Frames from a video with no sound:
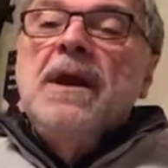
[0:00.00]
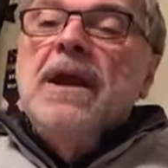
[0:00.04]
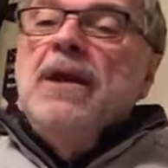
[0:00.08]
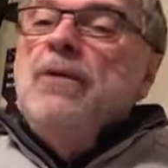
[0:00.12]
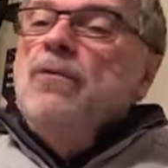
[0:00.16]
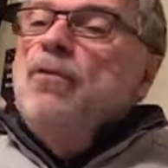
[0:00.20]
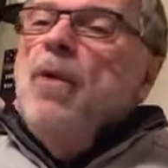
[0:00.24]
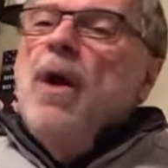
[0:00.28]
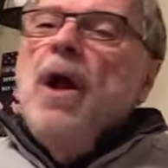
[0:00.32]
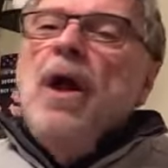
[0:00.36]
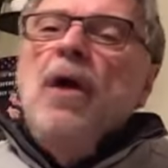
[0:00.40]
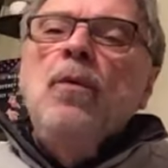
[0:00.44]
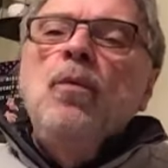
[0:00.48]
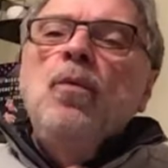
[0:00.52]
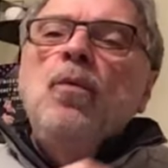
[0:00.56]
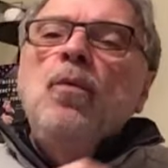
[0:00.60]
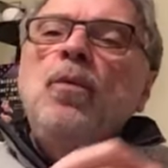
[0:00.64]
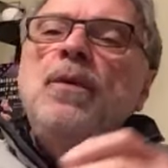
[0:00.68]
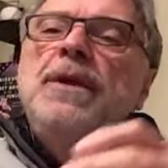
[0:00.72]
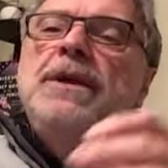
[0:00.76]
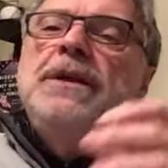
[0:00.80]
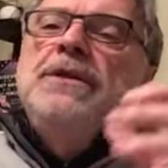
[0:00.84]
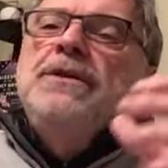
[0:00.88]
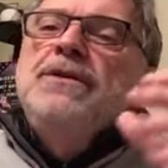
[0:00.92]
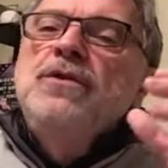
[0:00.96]
And while
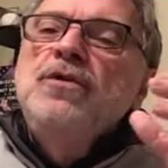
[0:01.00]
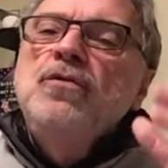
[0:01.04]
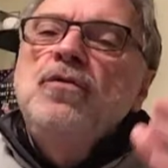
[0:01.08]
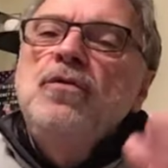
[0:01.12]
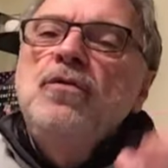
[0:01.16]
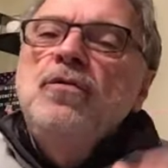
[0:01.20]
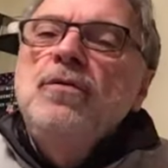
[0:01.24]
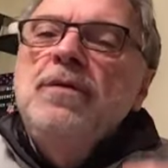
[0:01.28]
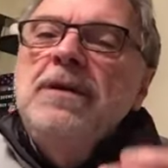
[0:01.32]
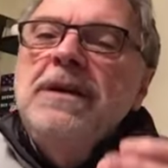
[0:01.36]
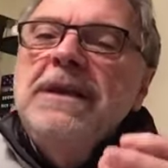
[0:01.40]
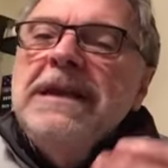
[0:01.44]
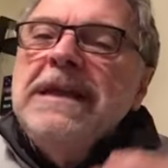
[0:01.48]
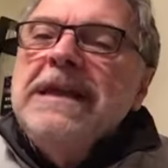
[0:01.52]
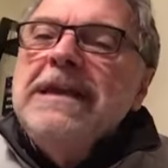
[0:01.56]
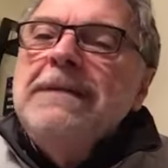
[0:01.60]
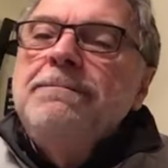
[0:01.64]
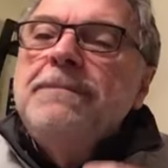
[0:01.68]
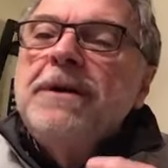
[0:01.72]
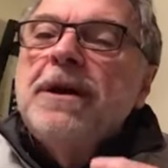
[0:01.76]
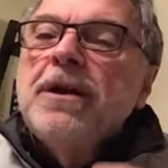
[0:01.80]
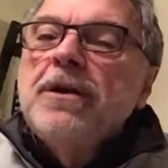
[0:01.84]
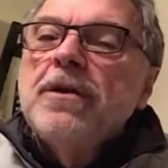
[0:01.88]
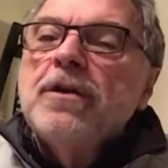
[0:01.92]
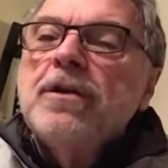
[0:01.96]
we do
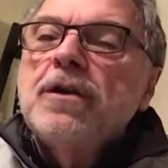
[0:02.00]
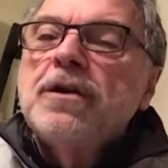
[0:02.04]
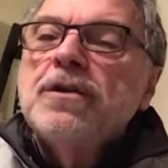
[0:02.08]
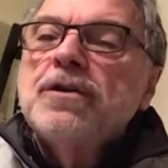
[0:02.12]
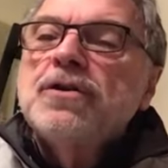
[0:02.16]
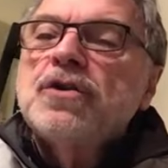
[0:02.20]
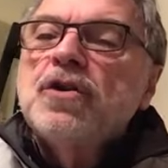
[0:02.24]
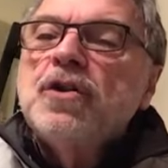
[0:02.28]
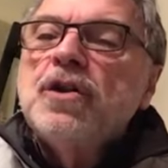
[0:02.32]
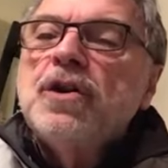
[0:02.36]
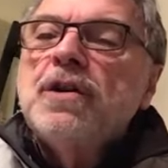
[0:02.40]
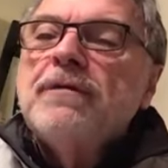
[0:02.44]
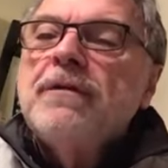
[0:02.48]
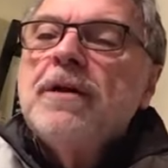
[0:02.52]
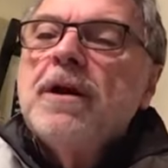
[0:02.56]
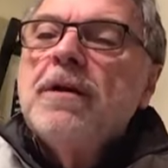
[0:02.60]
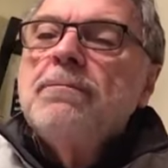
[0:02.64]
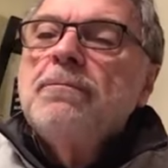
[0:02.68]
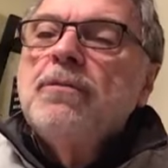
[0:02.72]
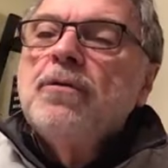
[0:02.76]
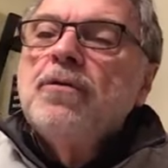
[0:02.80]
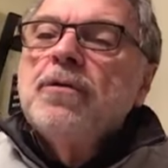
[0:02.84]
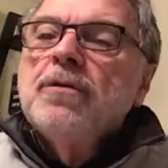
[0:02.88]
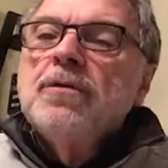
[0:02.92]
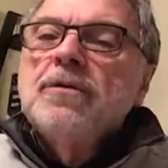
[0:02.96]
need better control of our
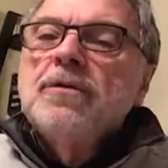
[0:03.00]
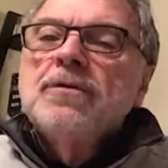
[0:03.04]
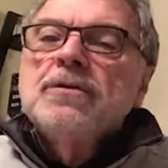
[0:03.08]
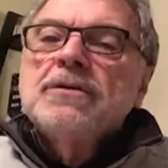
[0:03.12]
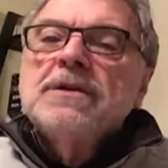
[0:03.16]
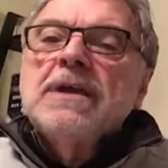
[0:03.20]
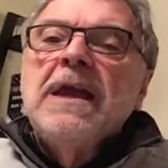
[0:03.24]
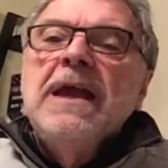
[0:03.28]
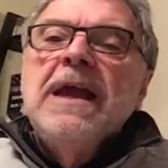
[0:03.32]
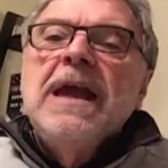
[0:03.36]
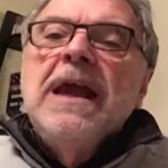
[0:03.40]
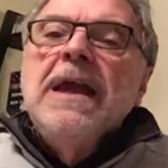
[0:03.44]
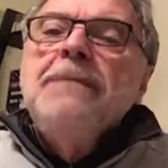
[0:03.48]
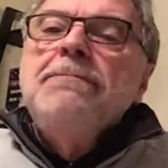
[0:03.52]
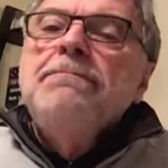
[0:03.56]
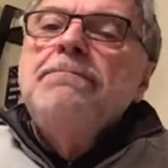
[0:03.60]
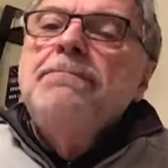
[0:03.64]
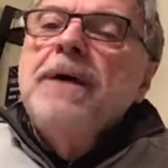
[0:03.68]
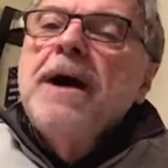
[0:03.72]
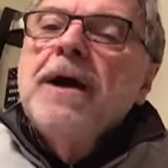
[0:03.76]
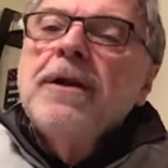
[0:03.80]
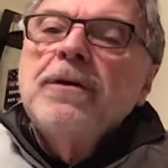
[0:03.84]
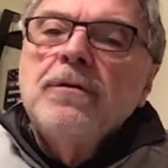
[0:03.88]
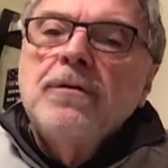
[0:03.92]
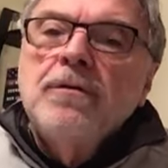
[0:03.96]
borders
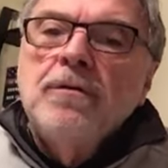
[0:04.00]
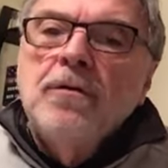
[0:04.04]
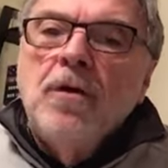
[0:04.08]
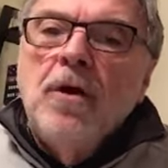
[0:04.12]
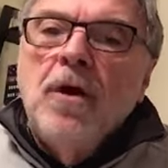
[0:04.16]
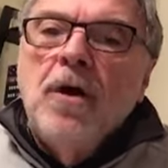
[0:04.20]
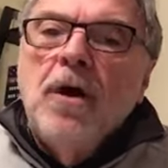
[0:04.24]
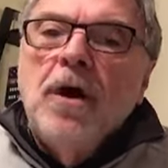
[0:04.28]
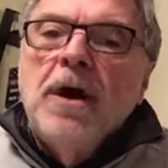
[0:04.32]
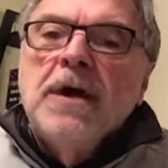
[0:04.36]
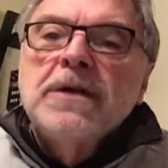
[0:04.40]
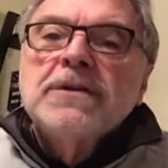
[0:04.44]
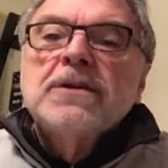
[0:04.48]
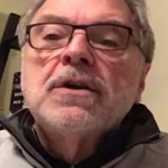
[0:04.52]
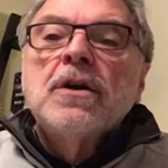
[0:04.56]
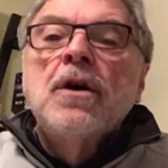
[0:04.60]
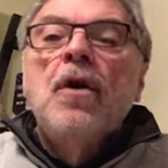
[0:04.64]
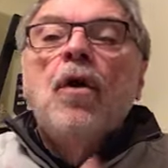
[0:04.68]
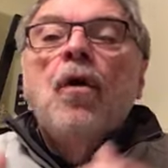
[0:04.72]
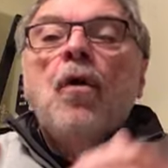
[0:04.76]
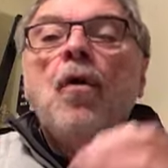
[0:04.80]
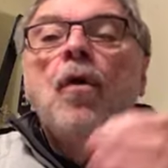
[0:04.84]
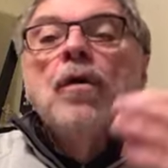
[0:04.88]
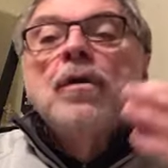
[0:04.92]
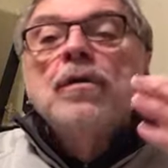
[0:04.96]
and better laws
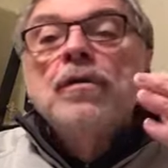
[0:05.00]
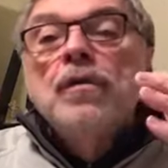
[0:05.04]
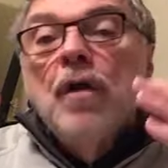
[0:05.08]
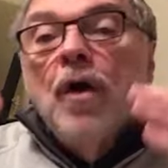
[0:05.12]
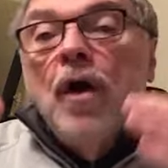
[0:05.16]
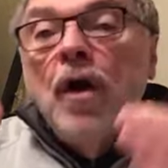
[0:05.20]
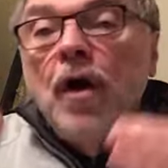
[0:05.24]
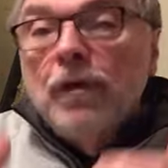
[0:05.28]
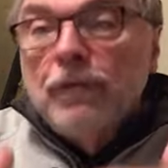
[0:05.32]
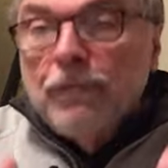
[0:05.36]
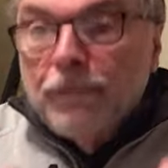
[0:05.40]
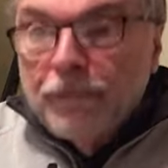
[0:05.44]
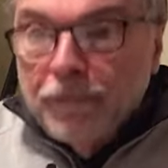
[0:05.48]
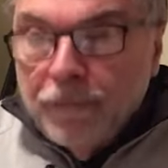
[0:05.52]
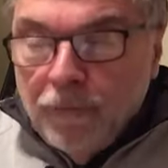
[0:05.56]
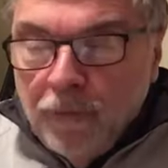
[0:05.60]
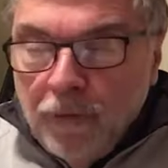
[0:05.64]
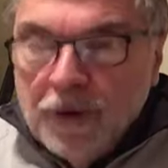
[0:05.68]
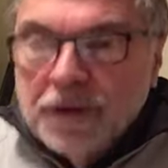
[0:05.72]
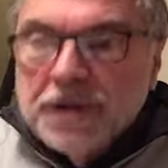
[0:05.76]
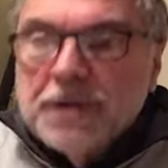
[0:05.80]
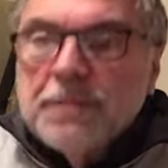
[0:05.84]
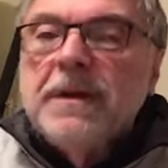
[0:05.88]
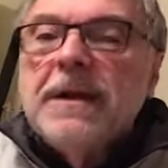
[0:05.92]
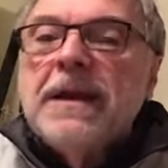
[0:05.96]
or law
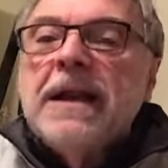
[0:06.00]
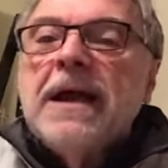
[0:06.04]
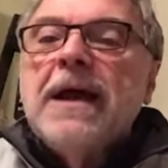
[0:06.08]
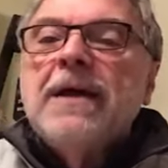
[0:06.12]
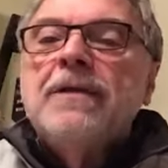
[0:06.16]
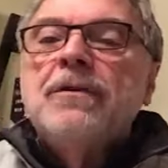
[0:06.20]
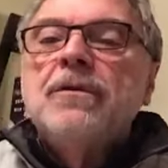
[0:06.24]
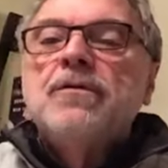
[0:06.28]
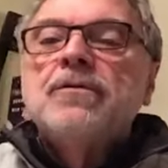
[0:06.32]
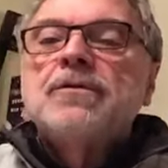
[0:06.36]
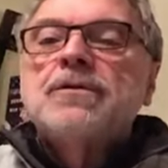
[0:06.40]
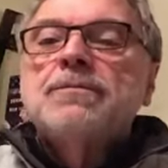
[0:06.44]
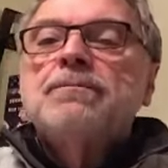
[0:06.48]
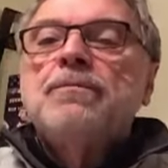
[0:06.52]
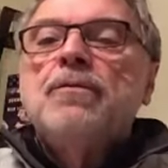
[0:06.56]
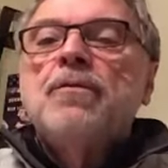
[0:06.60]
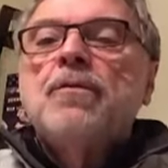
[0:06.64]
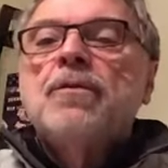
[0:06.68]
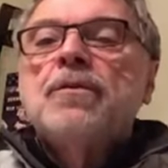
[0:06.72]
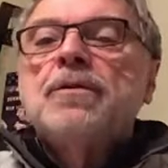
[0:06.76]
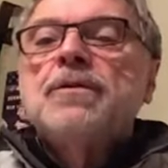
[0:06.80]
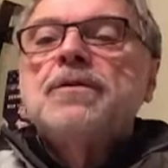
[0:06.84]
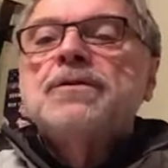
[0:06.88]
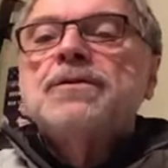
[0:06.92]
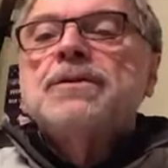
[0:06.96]
enforcement on those
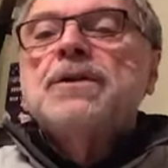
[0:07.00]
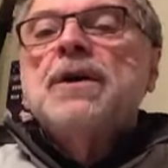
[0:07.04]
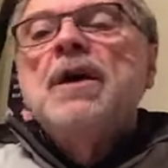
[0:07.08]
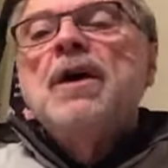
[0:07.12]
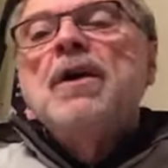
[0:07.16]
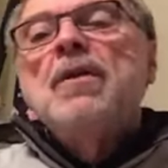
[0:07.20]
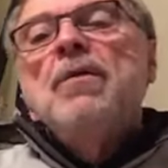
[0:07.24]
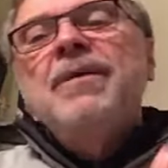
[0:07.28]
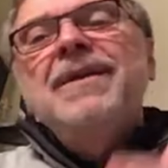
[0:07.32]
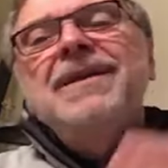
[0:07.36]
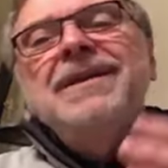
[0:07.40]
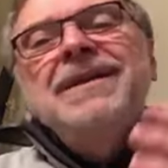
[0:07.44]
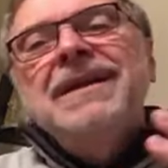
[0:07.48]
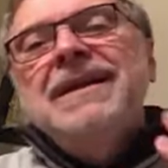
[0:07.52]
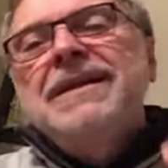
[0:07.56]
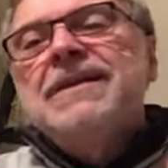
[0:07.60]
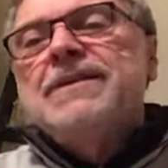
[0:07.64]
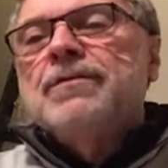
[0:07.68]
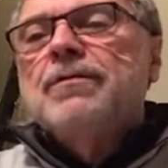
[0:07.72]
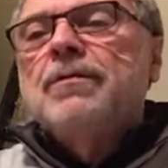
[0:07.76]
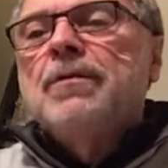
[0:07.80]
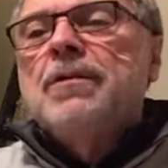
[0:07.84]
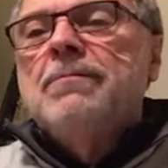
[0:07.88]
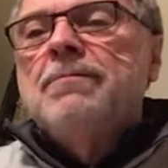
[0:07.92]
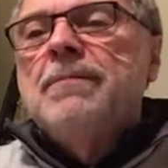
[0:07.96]
borders, we
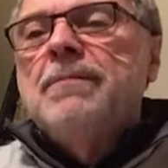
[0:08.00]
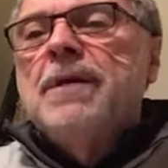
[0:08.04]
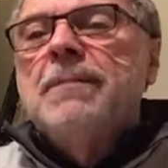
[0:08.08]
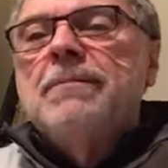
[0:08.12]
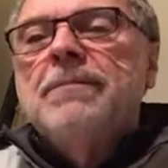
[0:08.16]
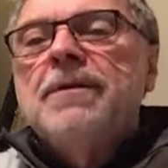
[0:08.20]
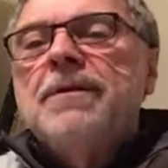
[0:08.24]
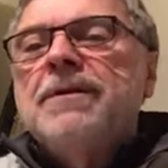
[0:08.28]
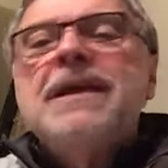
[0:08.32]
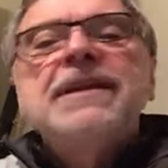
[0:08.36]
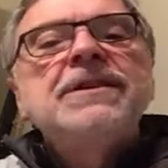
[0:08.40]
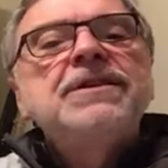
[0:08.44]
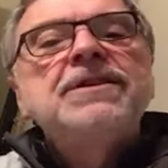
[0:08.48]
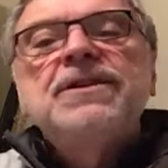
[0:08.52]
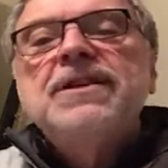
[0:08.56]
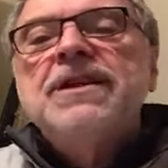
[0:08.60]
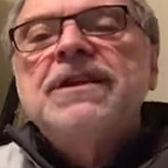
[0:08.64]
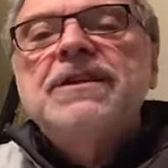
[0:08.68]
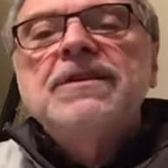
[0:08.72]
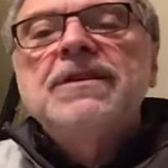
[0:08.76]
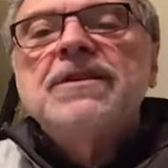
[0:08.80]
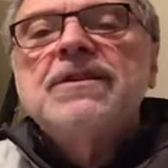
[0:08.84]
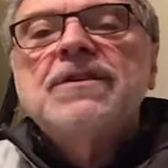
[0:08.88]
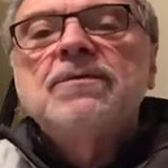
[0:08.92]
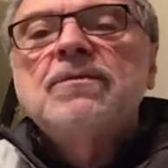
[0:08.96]
need to remember that
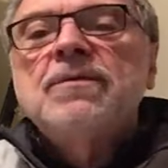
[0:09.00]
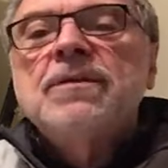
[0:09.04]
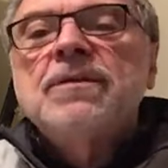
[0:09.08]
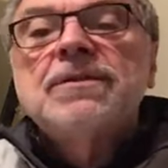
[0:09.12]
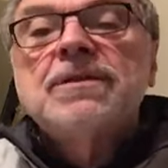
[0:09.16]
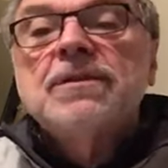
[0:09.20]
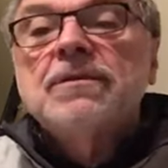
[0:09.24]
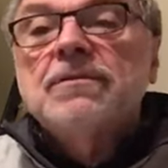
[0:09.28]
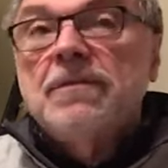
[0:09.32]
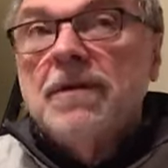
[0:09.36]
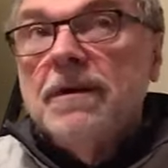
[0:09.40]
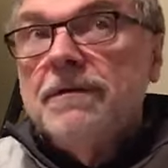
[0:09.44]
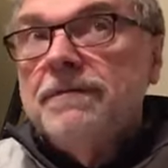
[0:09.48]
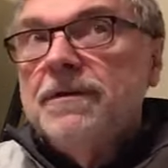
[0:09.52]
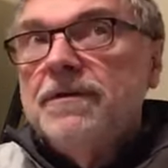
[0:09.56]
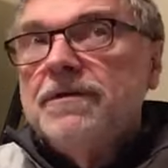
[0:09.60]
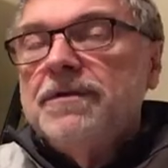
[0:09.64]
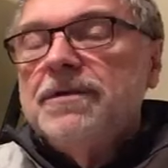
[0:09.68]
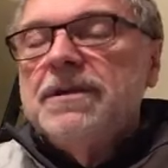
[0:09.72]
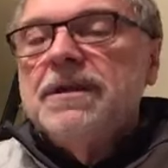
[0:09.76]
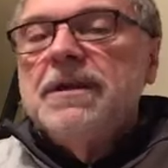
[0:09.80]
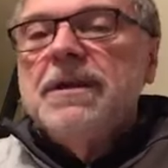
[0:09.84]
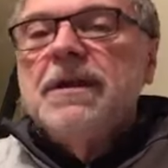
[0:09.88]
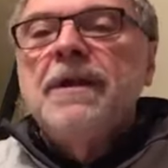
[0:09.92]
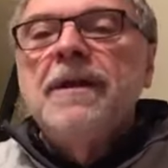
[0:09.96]
Jesus was a
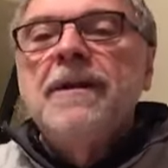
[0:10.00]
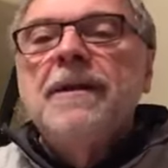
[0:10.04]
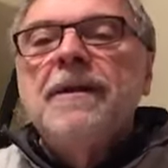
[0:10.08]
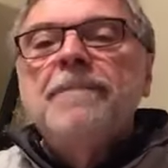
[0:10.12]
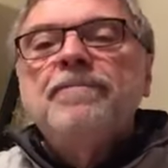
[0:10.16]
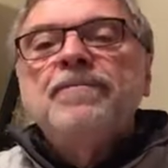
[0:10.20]
refugee,